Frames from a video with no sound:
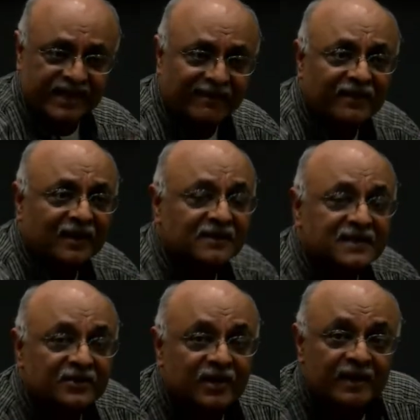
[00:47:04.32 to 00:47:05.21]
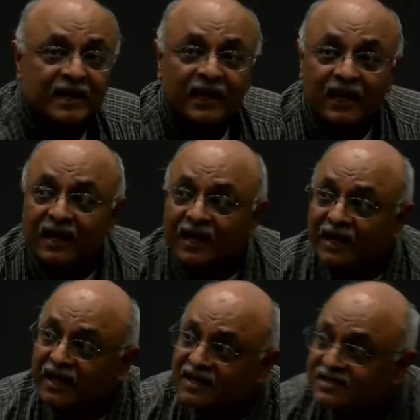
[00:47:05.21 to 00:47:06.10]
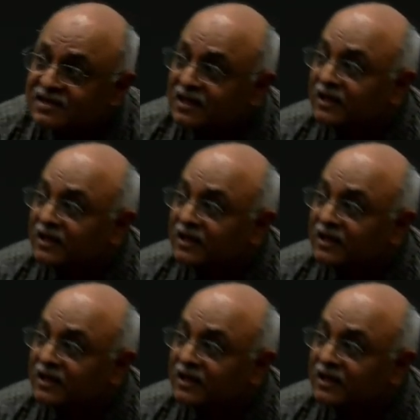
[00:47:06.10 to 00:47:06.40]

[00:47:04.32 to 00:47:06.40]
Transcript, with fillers: in Africa, etc., is,